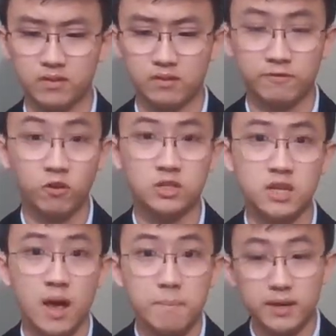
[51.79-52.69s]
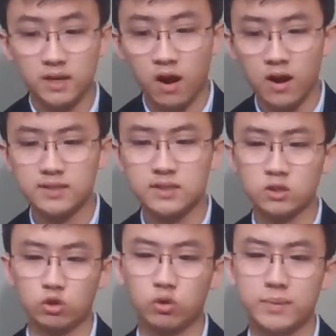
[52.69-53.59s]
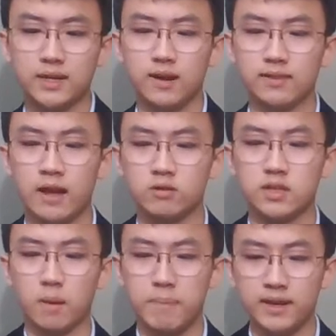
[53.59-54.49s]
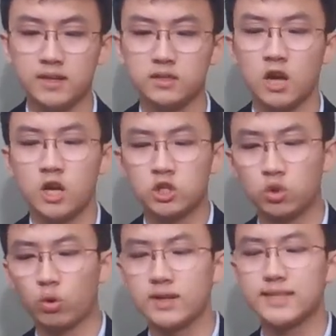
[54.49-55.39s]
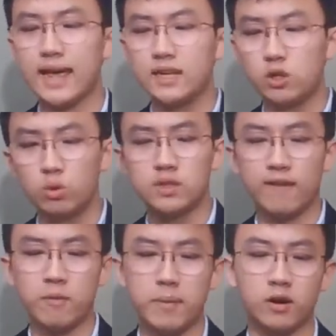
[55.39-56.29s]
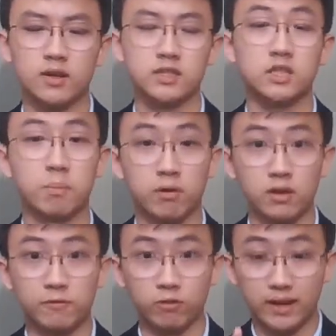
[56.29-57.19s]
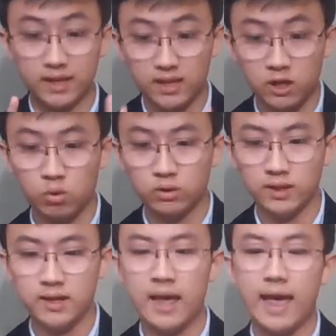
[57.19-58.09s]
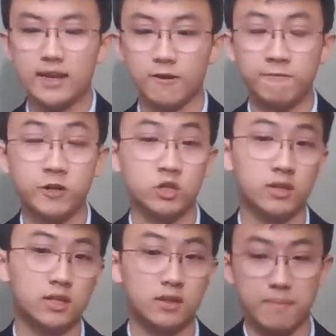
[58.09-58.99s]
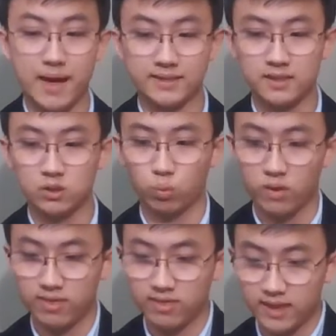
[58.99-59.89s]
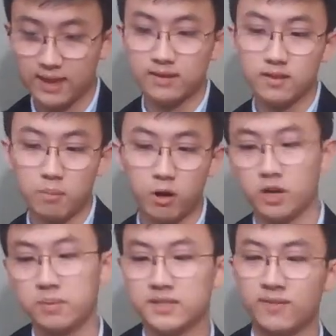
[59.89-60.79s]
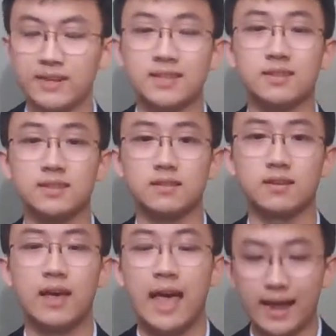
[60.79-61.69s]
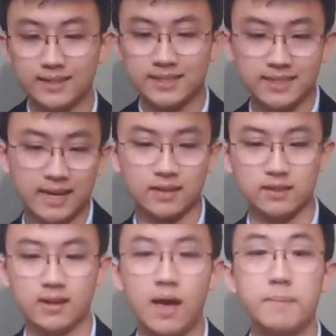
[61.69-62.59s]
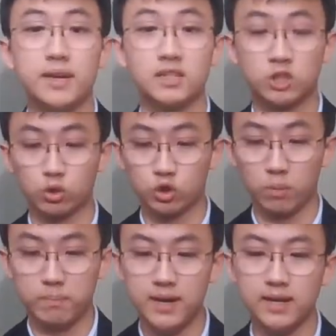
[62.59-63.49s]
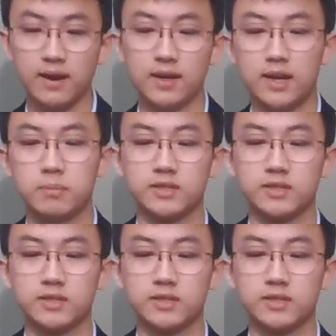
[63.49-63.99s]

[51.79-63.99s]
First, because social media allows the opinions, stories, and news of Americans to proliferate equally and efficiently to the masses within the marketplace of ideas. And second, because social media enables